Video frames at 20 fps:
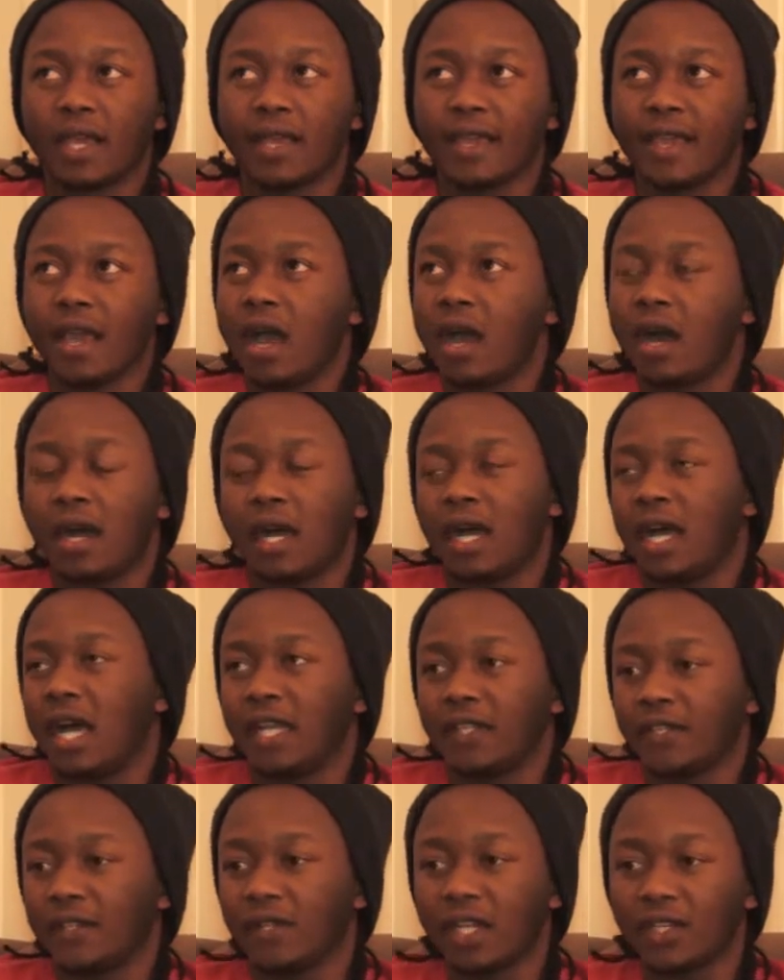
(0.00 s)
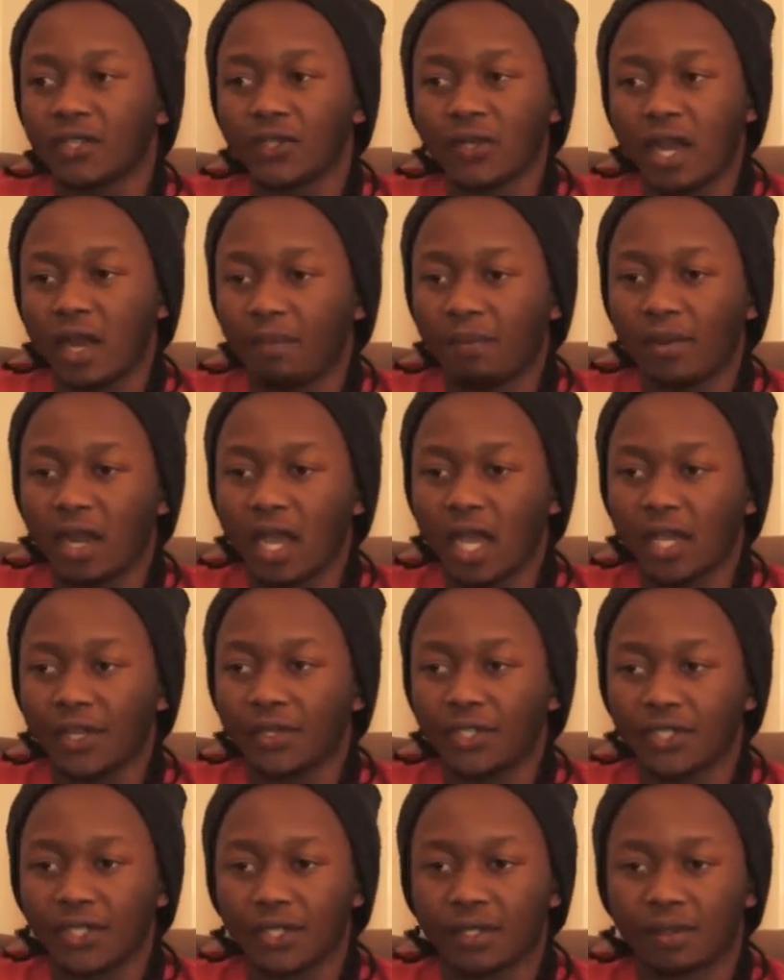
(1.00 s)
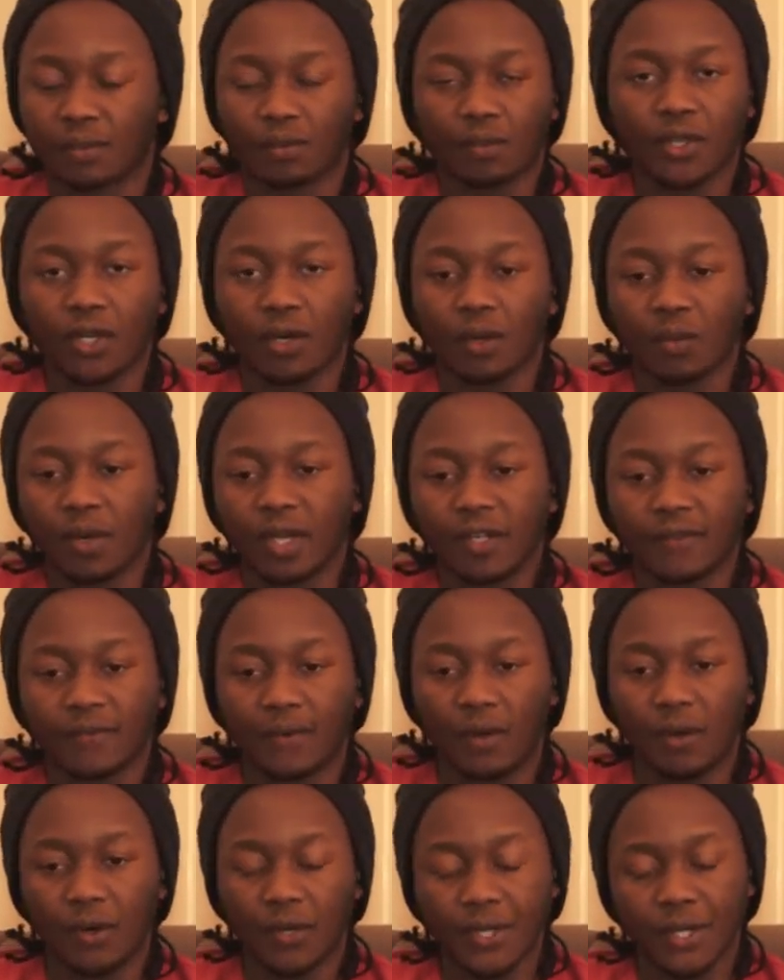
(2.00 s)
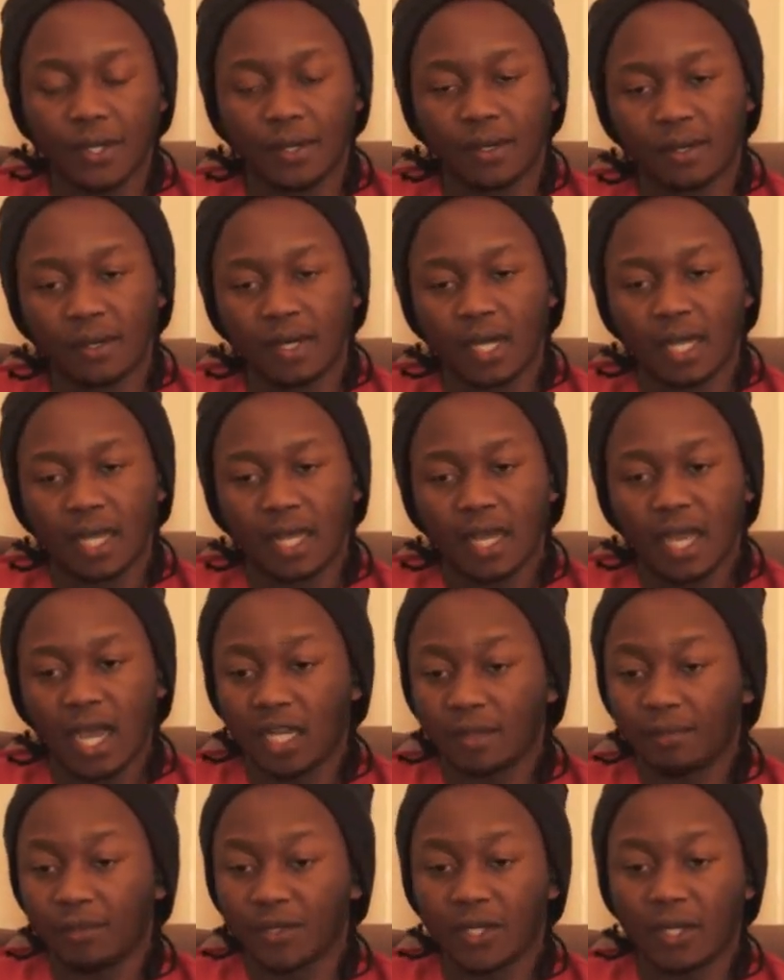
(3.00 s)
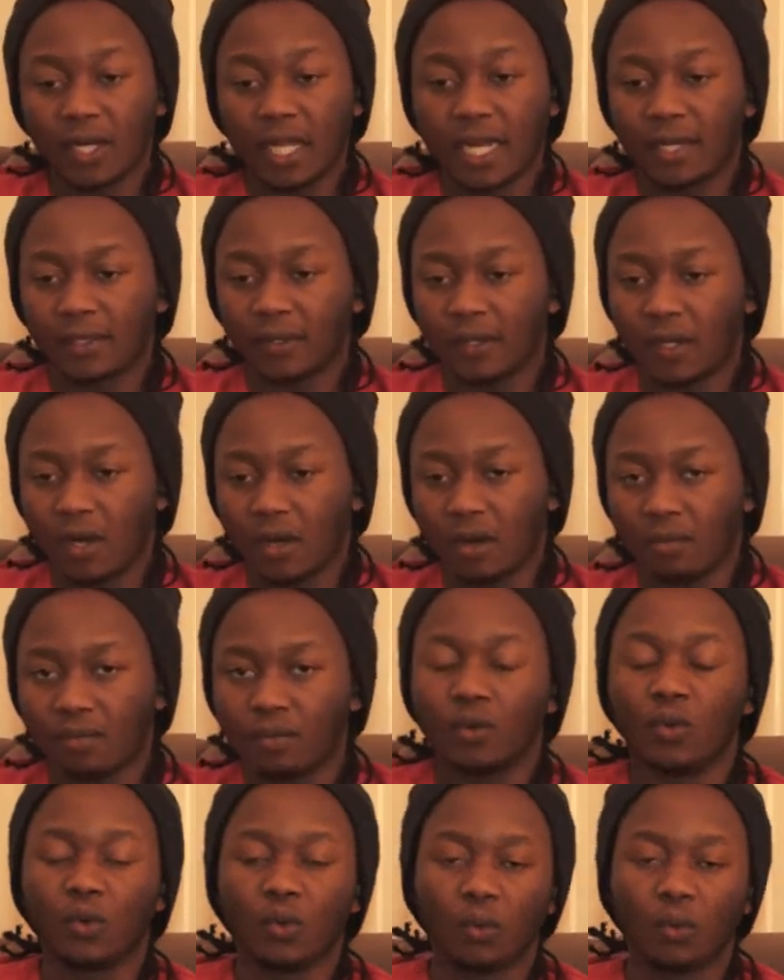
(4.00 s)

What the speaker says: yeah, as soon as you apply, you just wait for your admission letter to come.